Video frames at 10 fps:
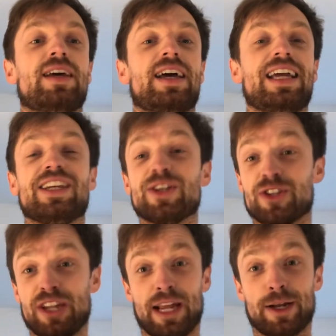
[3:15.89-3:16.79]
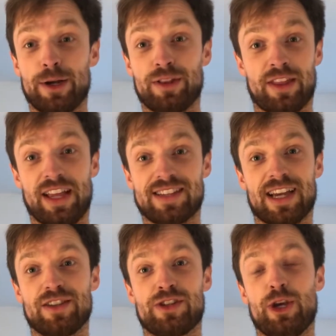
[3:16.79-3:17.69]
It doesn't include the things I
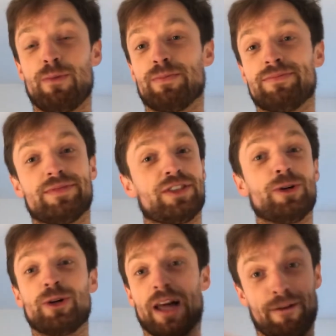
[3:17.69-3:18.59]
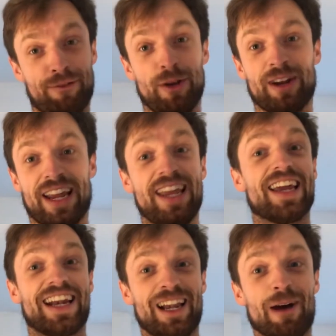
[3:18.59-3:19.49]
consume, all that food I eat, and
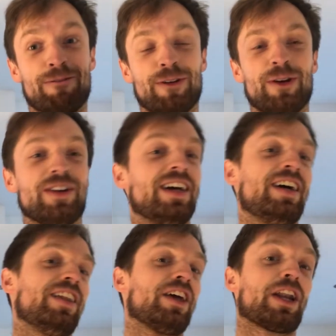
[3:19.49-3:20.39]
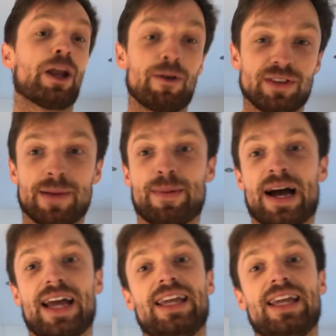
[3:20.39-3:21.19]
I eat a lot of food, the clothes I buy,